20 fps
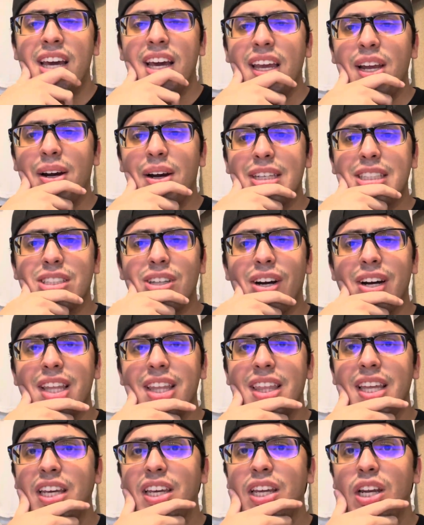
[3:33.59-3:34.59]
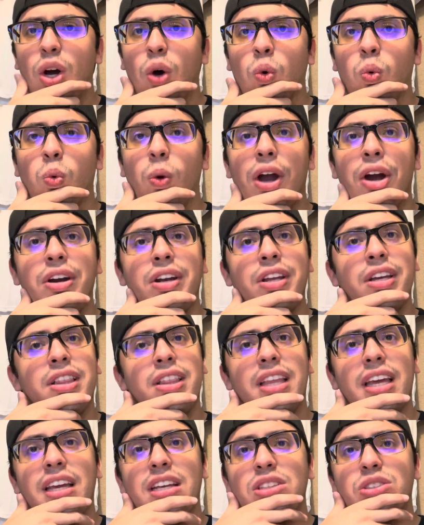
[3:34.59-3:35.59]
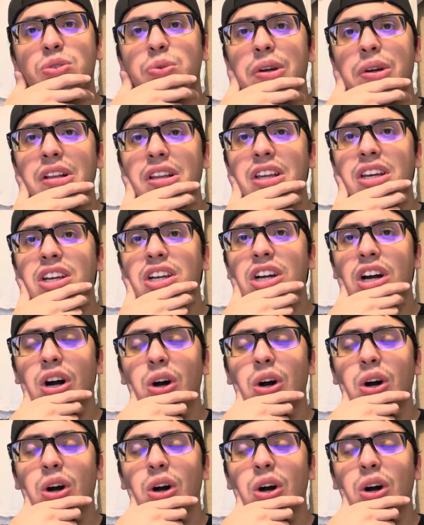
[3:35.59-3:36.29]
I started thinking, where did things really